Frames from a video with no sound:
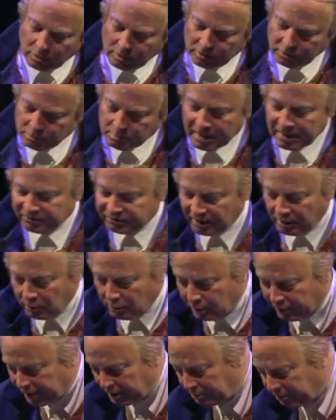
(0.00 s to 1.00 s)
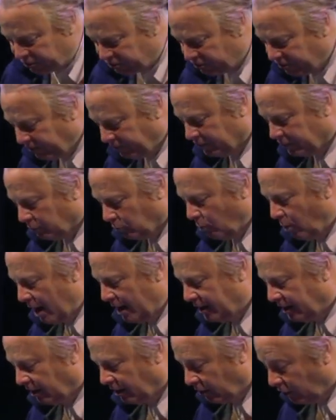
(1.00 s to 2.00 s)
You may say, well, then, Mr. Jefferson, why
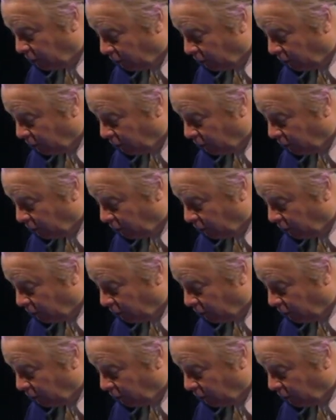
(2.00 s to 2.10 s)
didn't